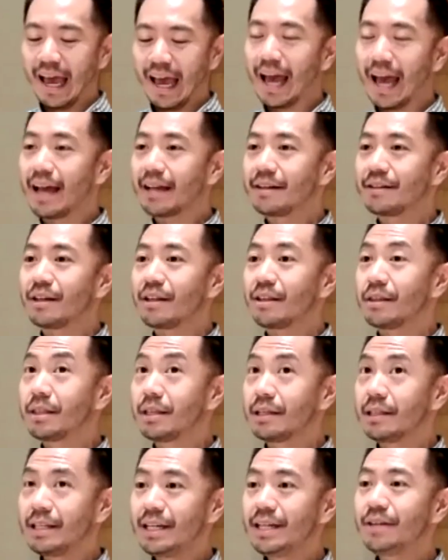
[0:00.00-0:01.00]
And
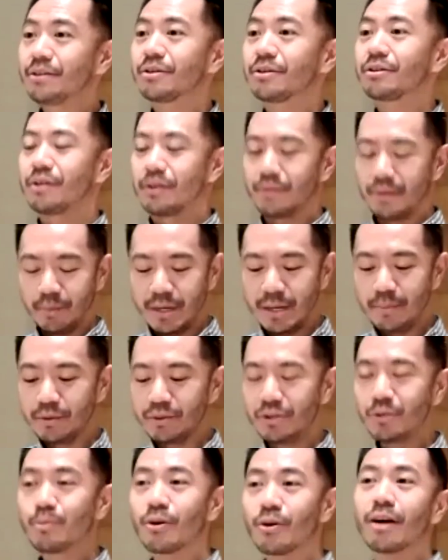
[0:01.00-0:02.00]
the
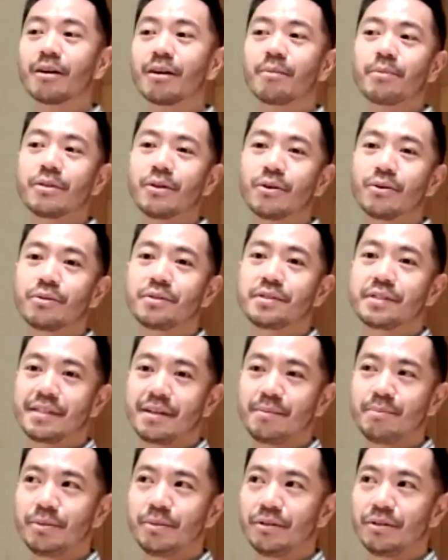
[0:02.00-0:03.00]
people who brought up those
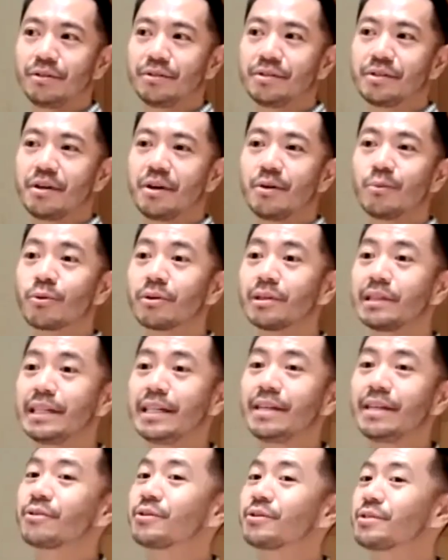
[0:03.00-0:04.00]
symbols were
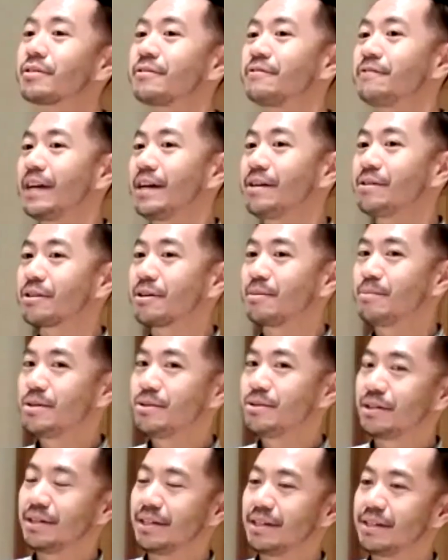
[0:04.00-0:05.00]
leaders of faith
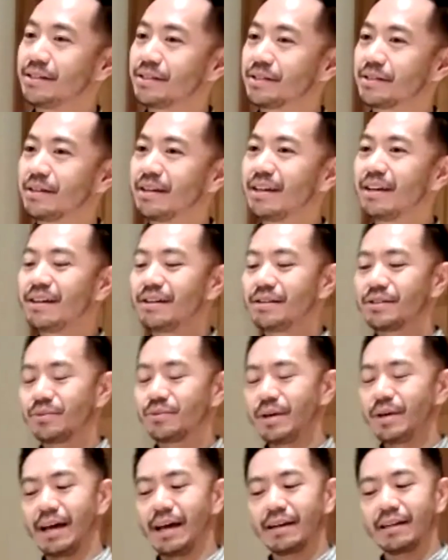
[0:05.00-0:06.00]
communities.
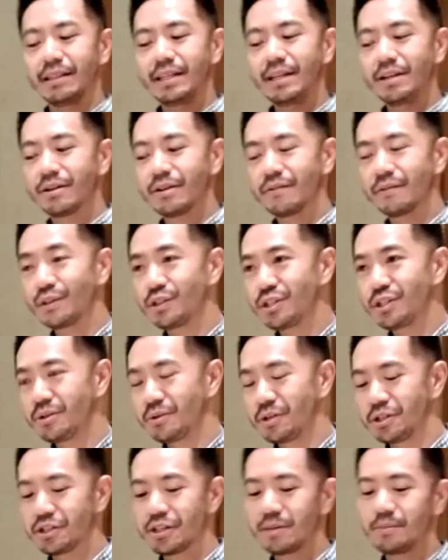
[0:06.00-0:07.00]
So we had a leader of the
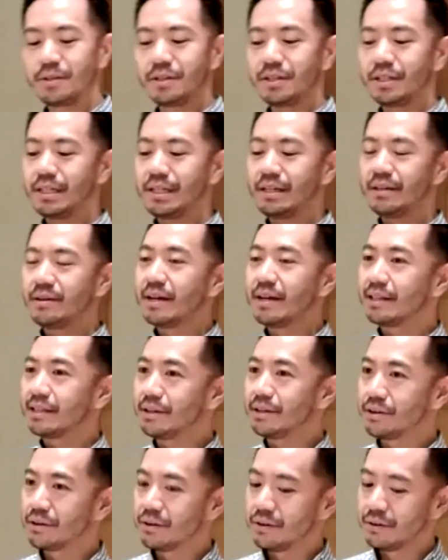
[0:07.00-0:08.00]
Jewish community,
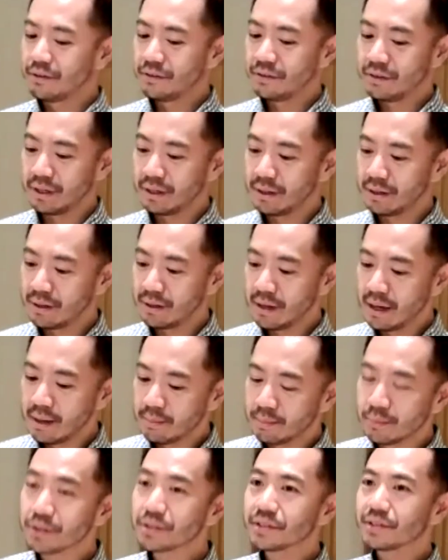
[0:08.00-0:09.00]
leader of the
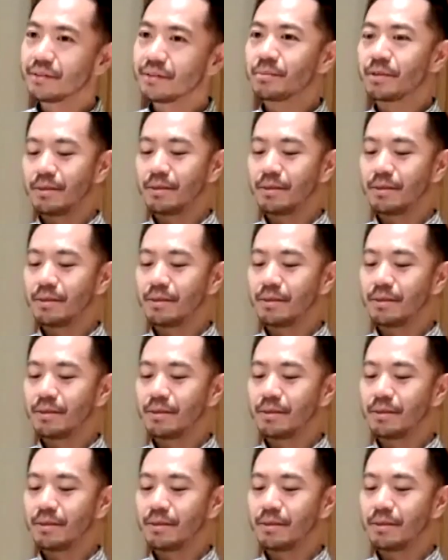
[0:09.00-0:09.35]
Muslim